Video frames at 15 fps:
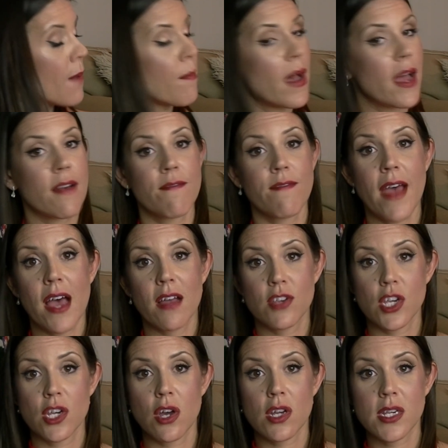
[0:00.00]
but vowed
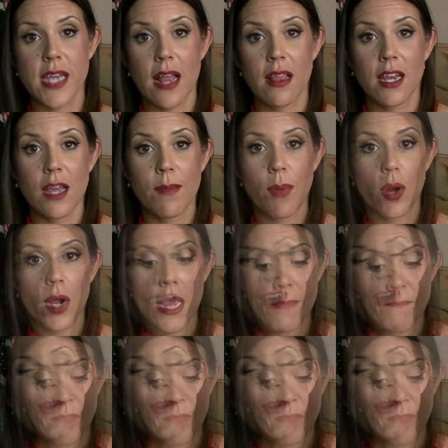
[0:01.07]
to not tell anybody.